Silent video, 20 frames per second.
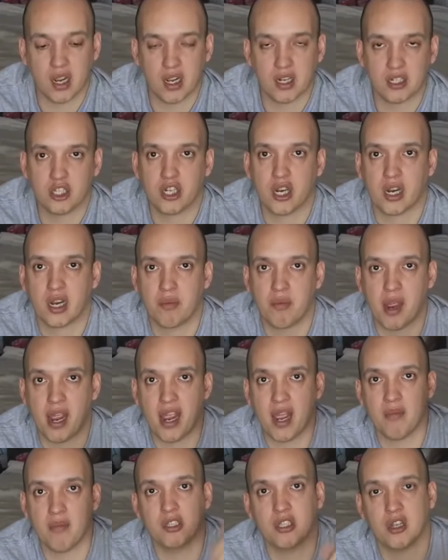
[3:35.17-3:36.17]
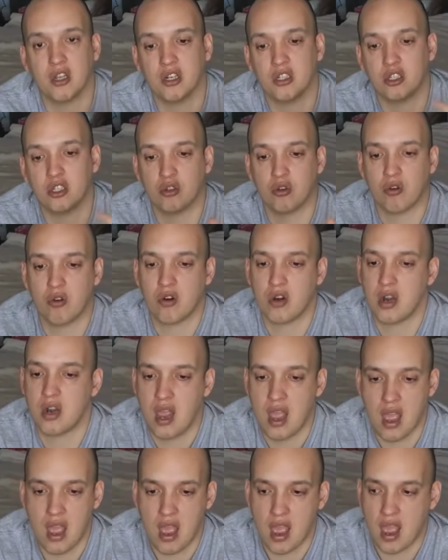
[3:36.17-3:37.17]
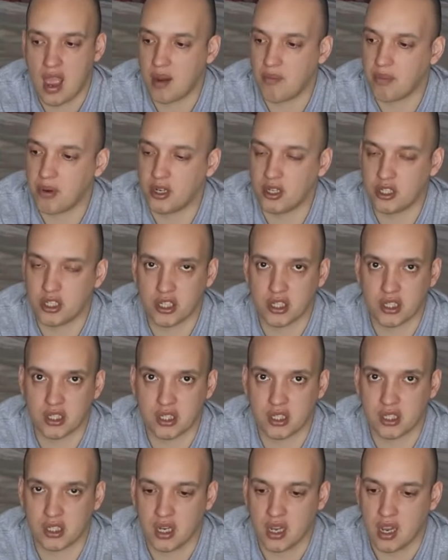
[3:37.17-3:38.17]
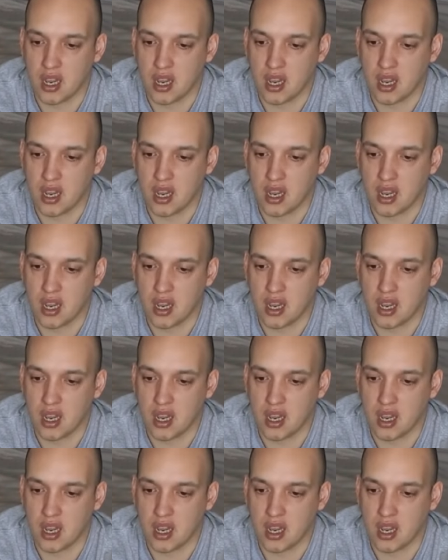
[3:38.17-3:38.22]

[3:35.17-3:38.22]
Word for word: check my Amazon store and purchase